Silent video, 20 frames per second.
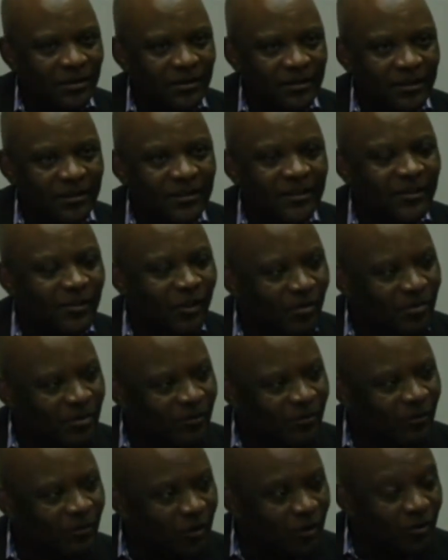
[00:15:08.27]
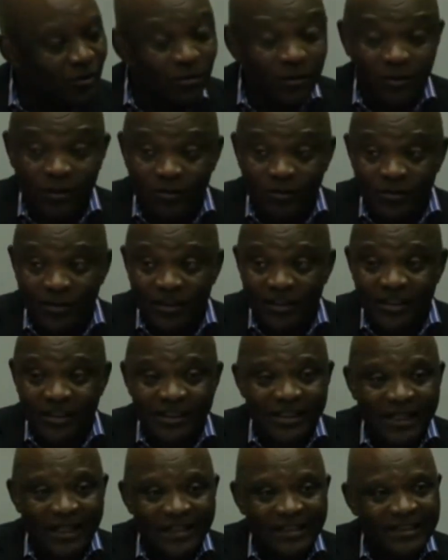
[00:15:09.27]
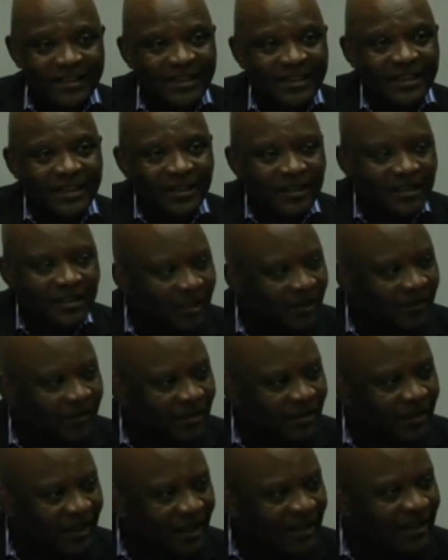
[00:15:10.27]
certain vulnerable communities and seed itself there,